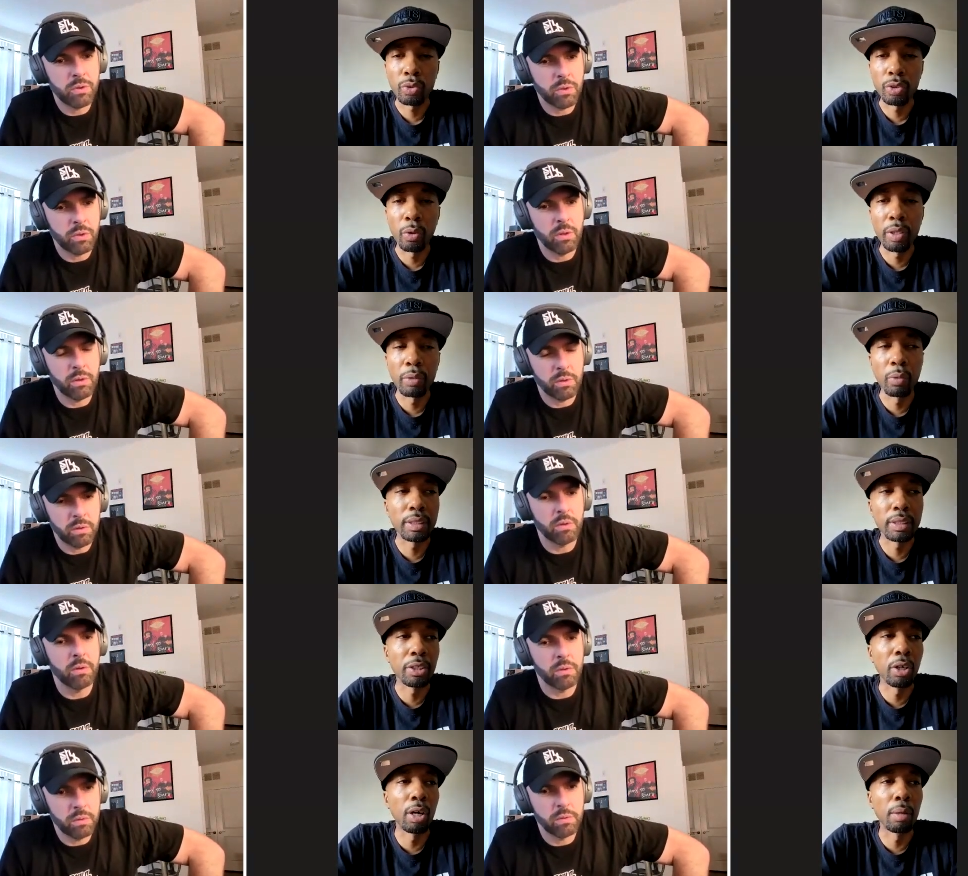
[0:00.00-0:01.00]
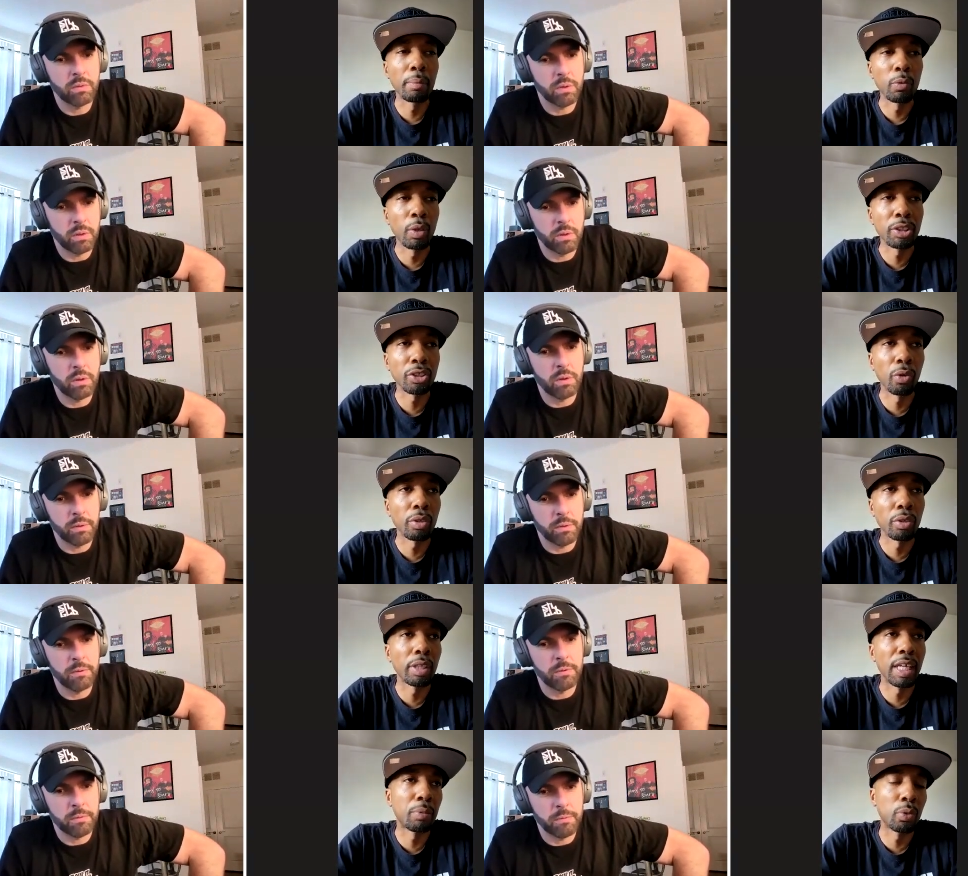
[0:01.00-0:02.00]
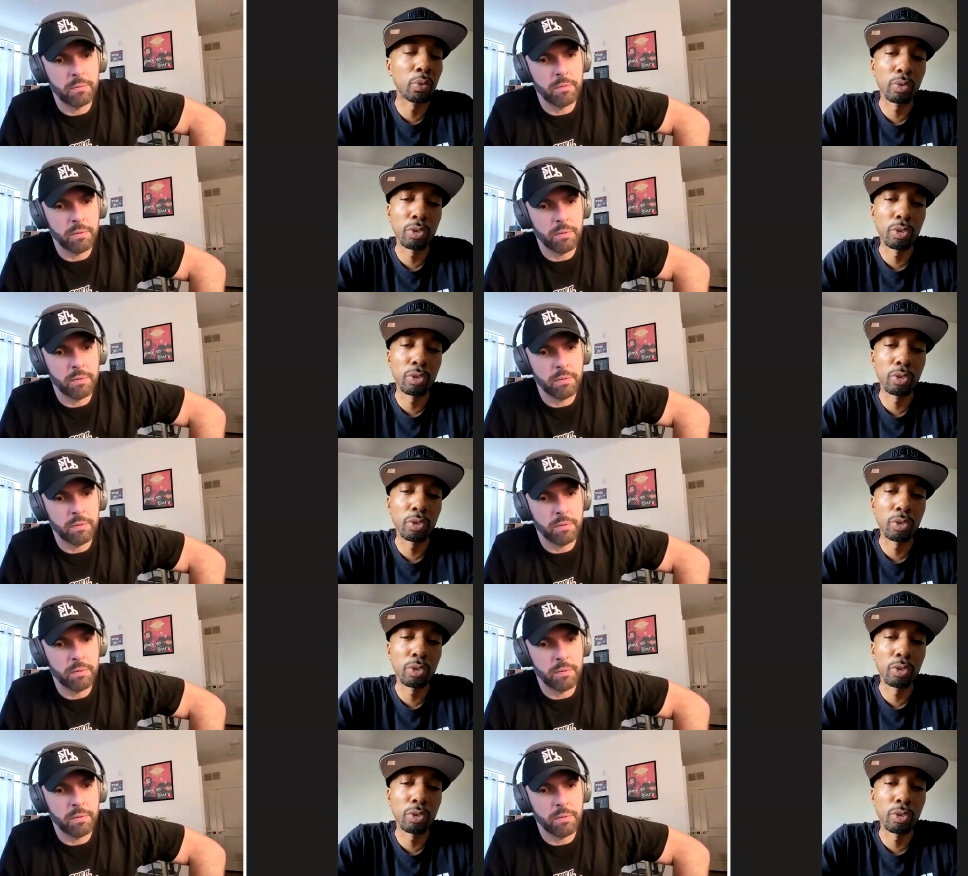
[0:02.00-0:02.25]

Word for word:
Speaker 1: You know he wasn't um he wasn't on the label.